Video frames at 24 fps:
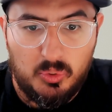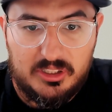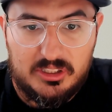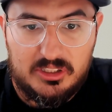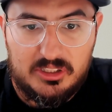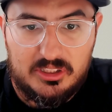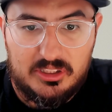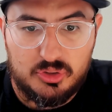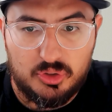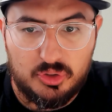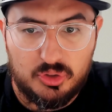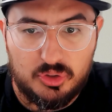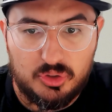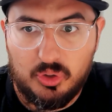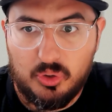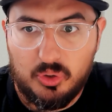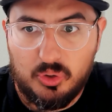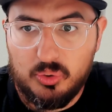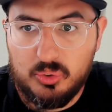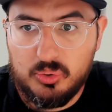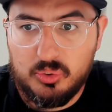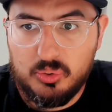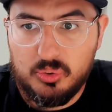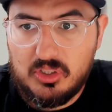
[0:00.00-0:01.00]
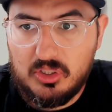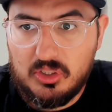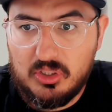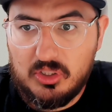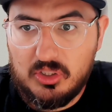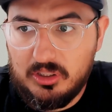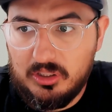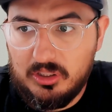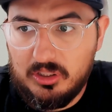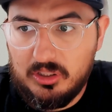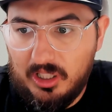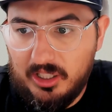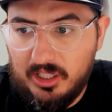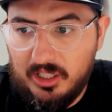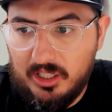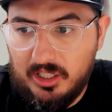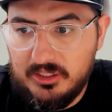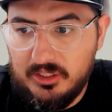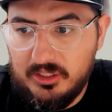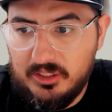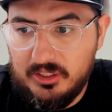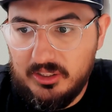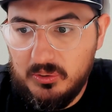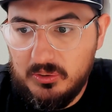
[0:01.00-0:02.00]
introduce
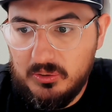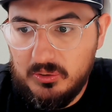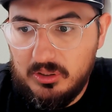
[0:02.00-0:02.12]
Claudio